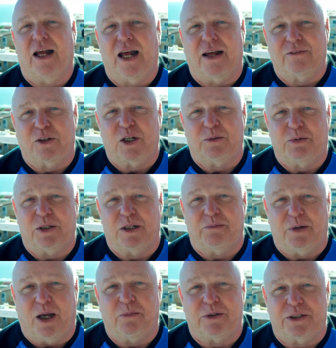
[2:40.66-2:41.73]
I've got to put the
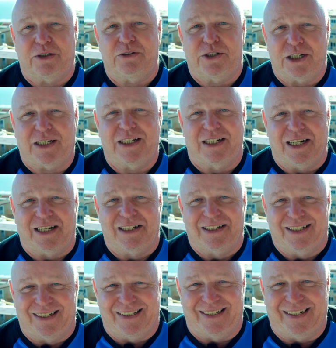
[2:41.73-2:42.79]
barbecue chicken
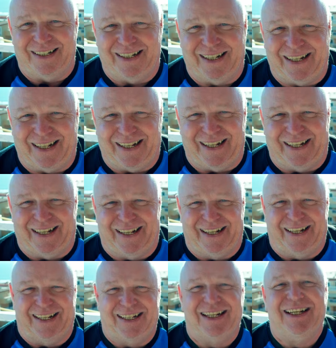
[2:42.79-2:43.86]

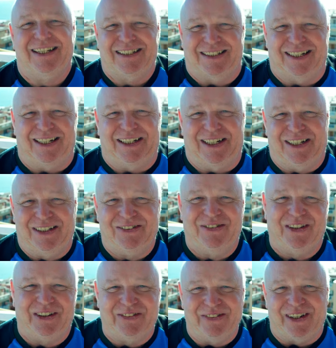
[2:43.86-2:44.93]
in. See, you
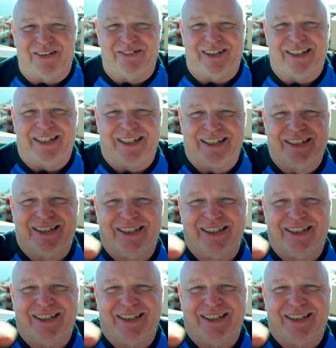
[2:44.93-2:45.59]
wouldn't want to be...